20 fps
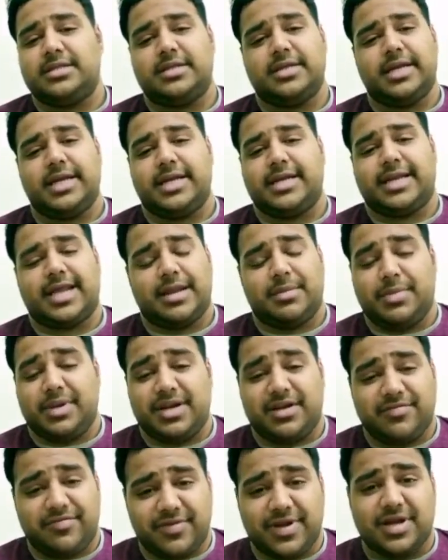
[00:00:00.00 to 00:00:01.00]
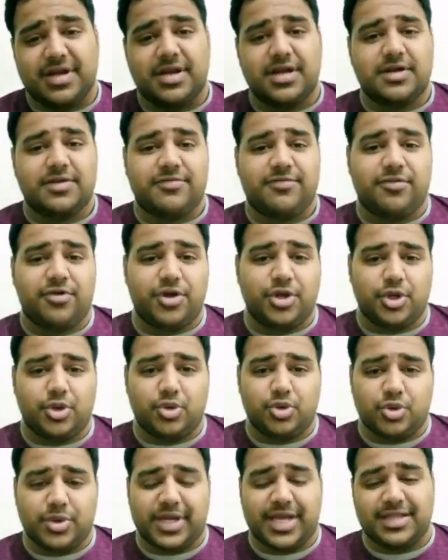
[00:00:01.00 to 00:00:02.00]
it can be difficult for
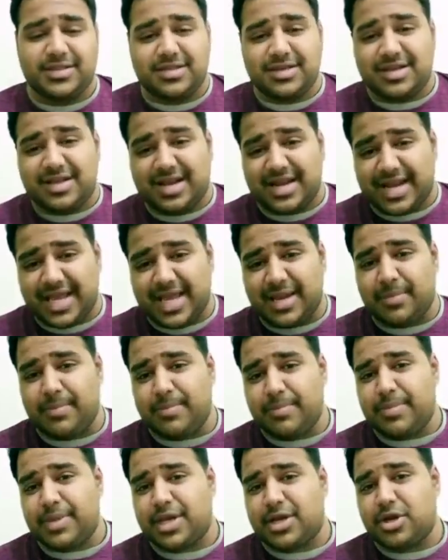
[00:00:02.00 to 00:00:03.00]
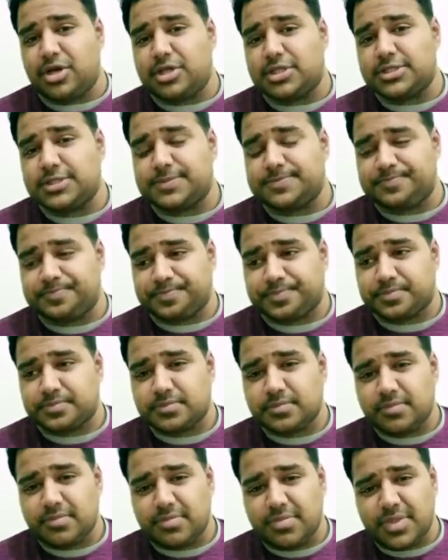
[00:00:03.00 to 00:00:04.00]
you to get the claim. Because
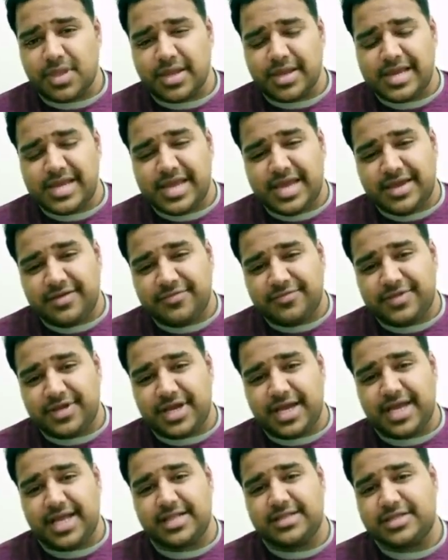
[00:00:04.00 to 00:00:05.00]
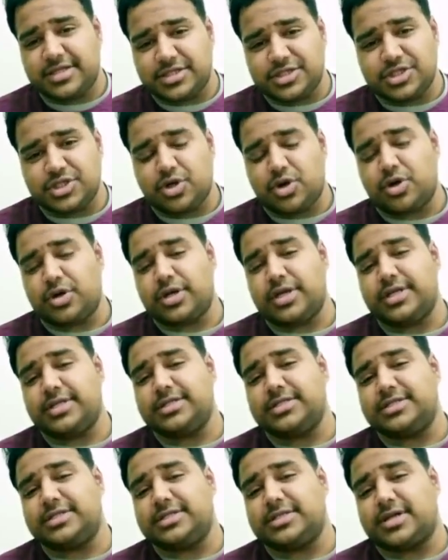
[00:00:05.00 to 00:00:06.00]
if the health
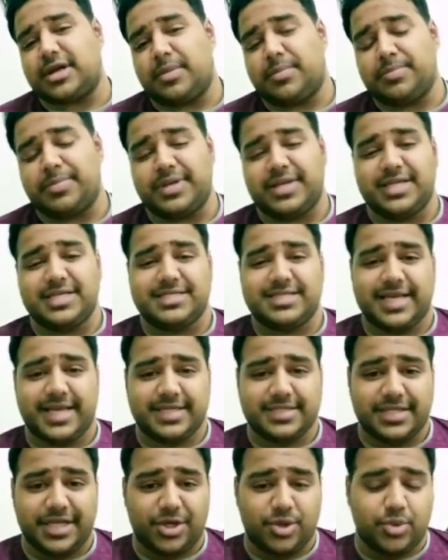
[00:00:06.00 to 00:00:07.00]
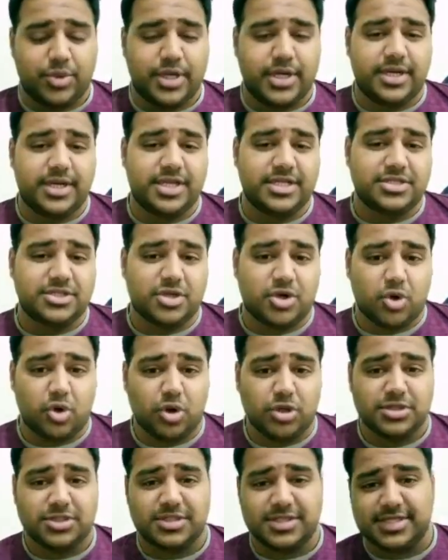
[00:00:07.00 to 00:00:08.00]
insurance company says that you didn't
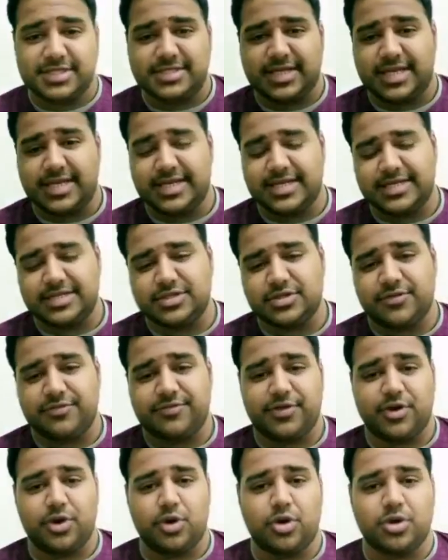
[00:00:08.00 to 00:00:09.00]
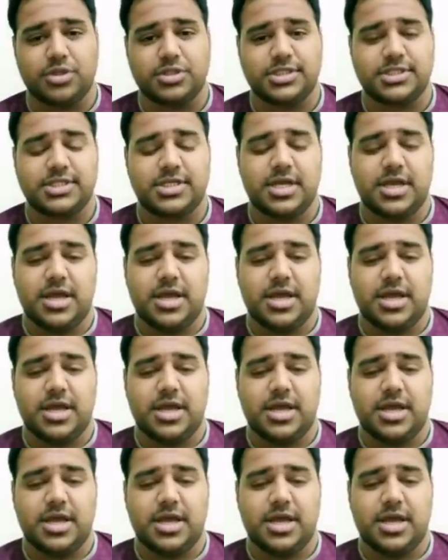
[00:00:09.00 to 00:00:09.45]
disclose this illness of yours